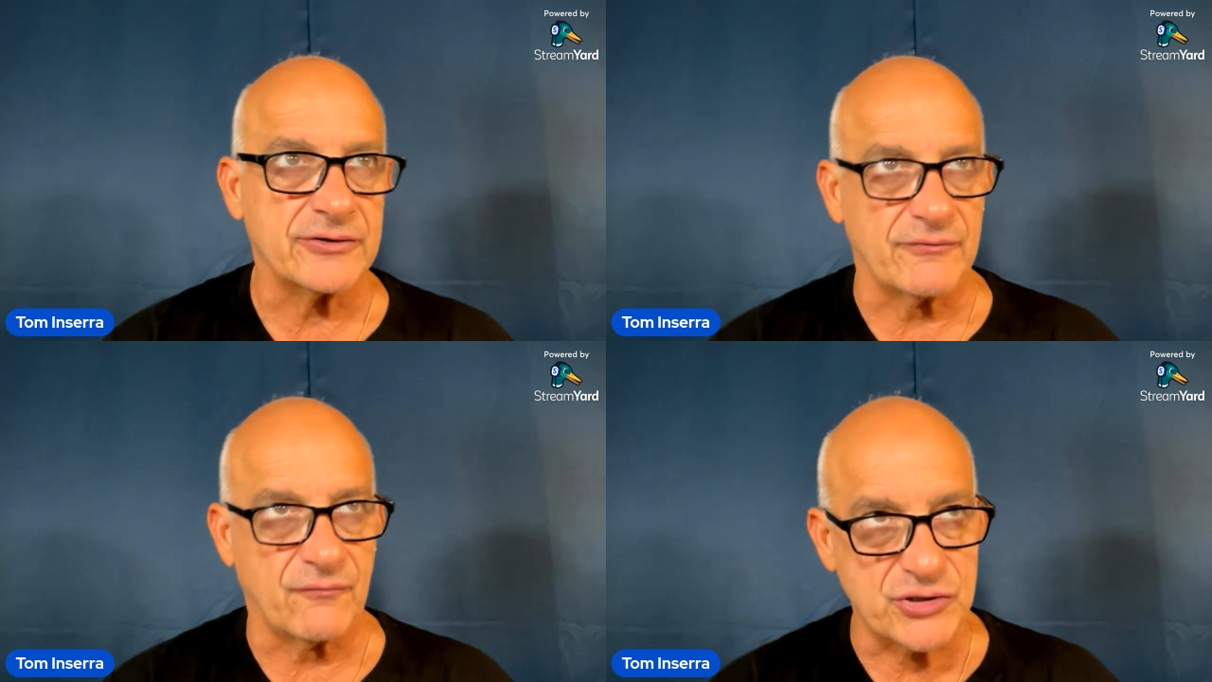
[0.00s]

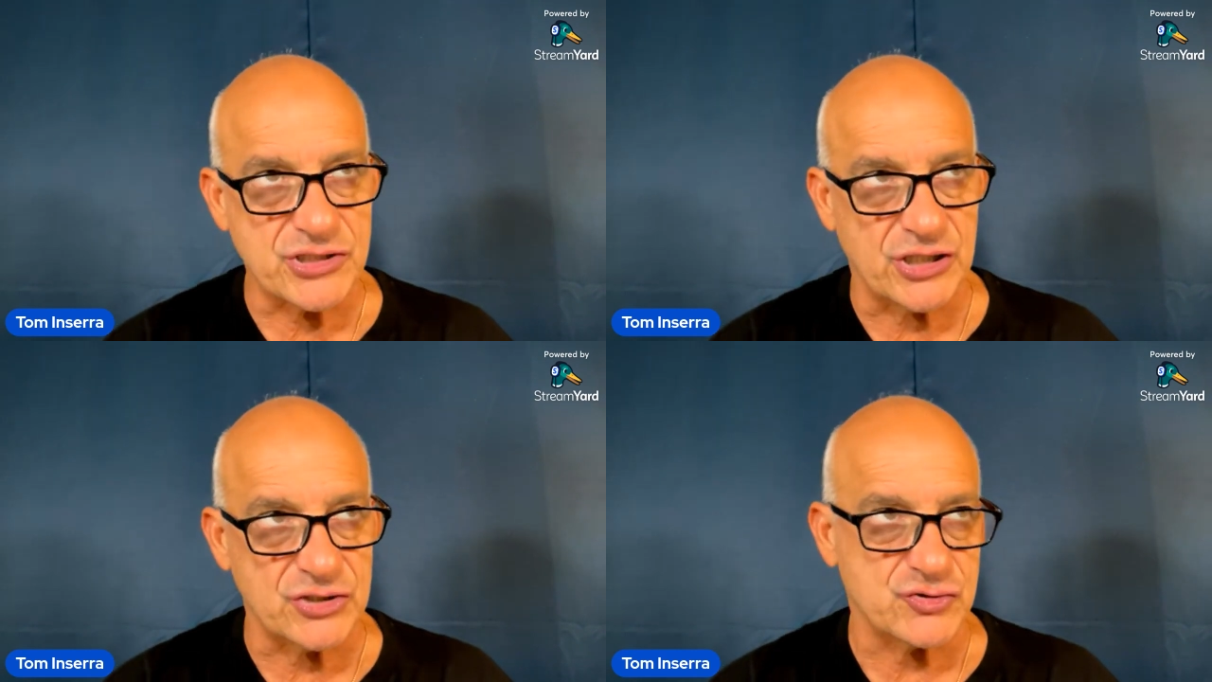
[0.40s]
of
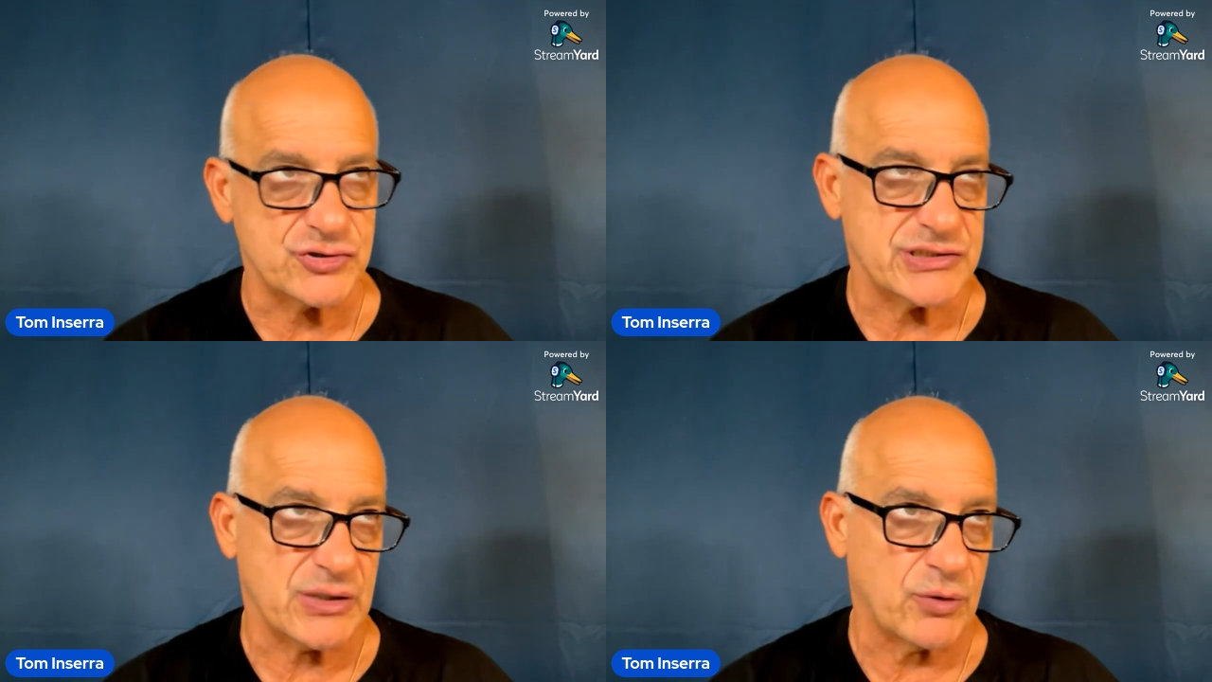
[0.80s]
which
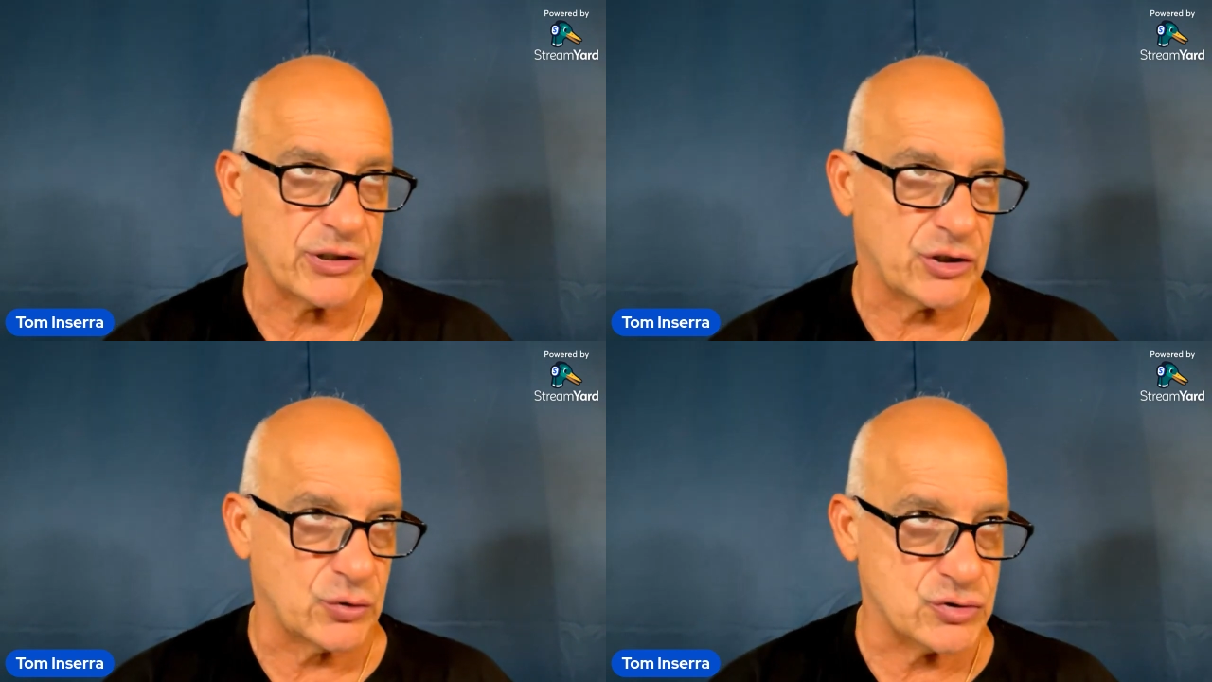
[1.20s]
countries I
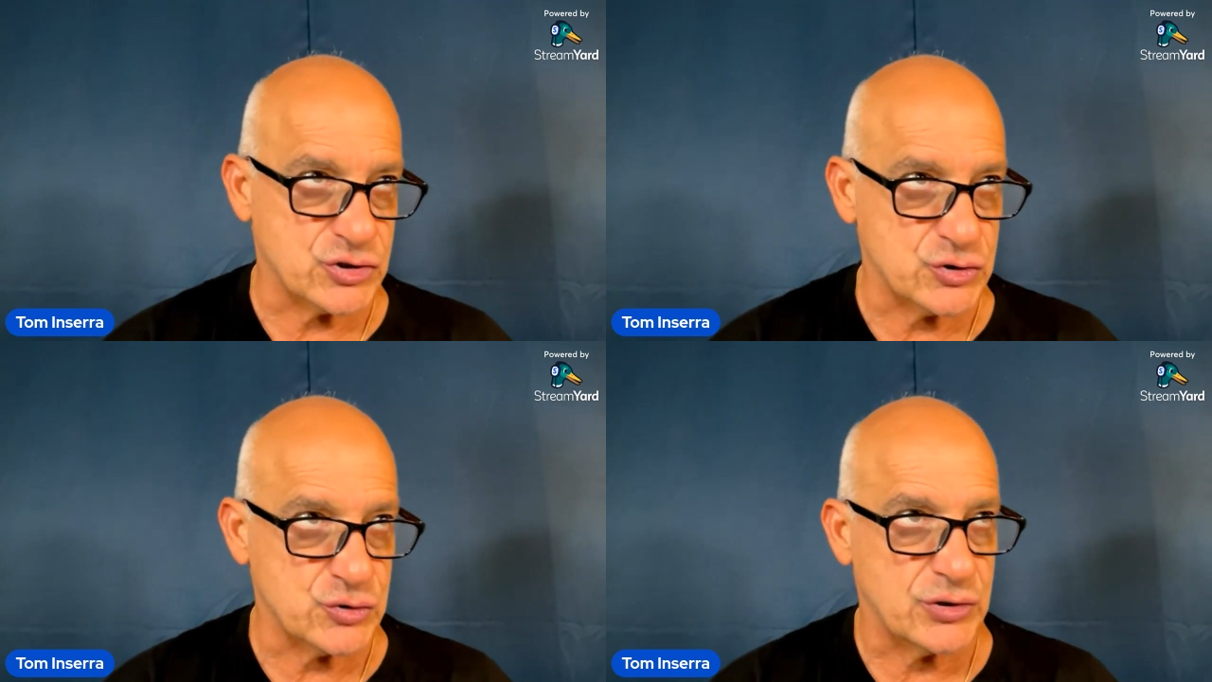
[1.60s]
want to go
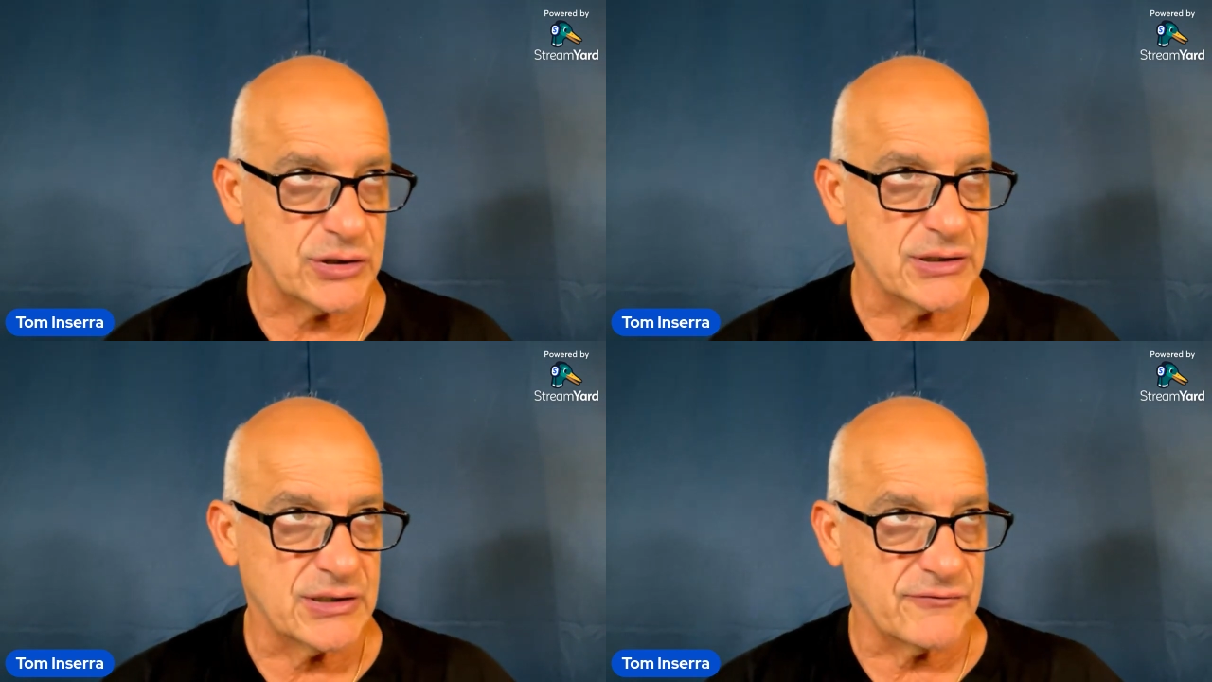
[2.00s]
to
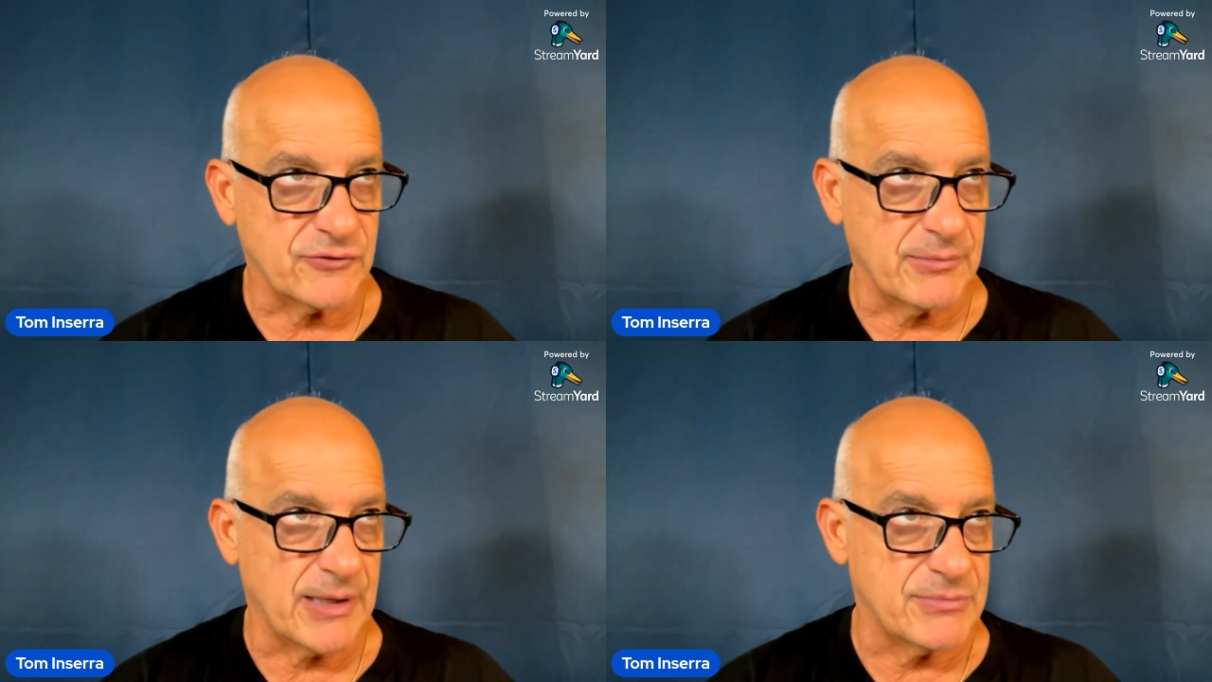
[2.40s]

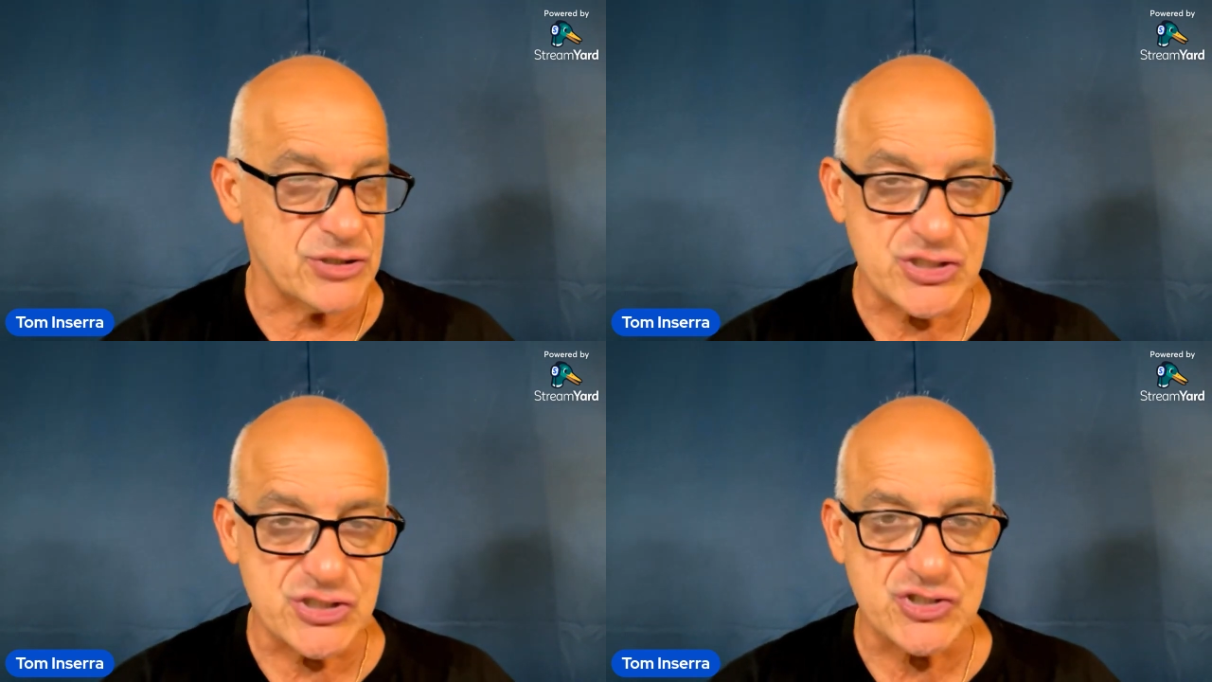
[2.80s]
for my
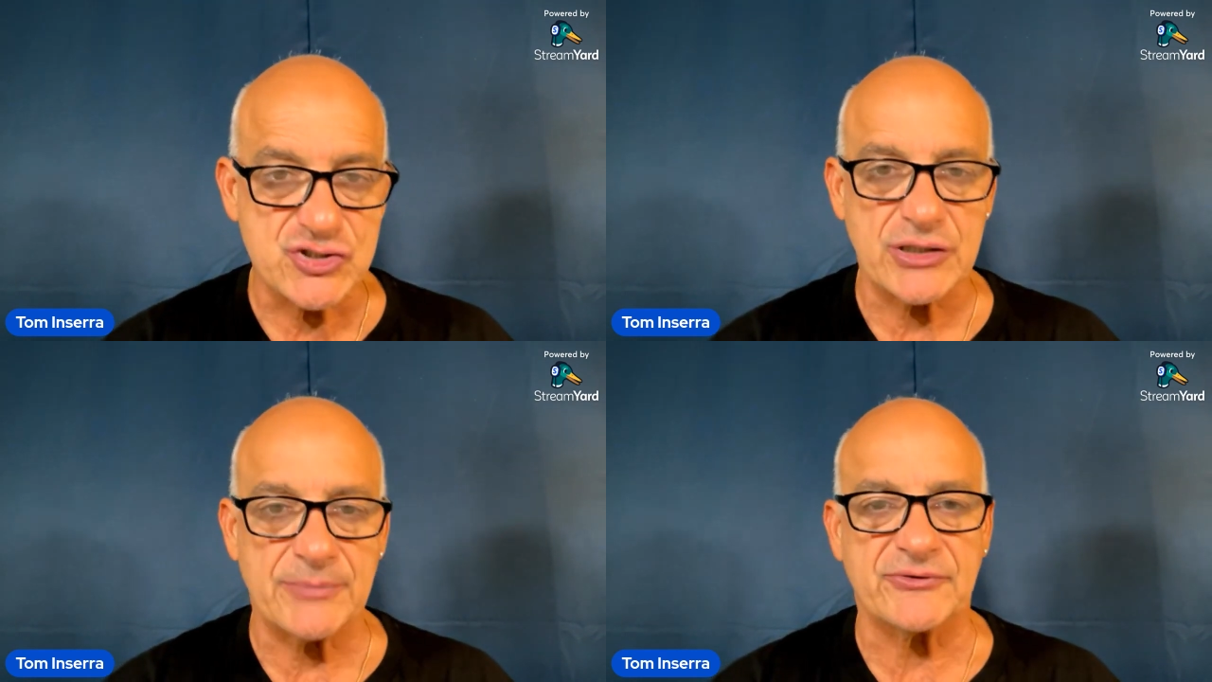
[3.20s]
missions
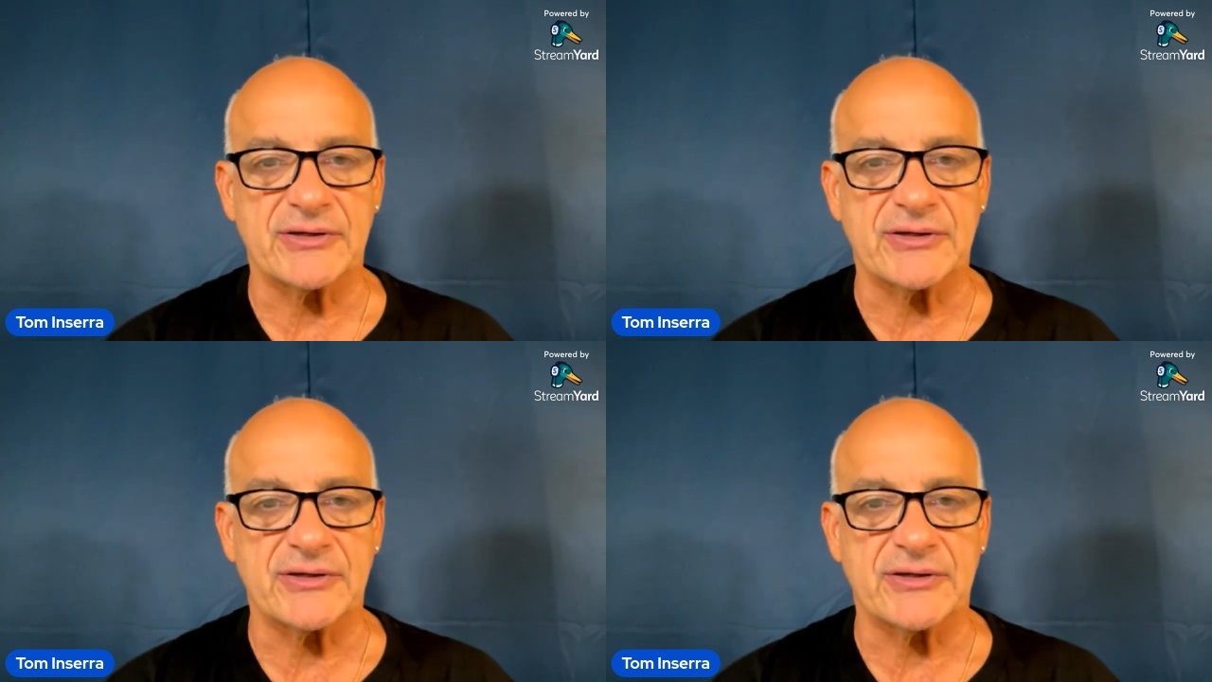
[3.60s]
trips.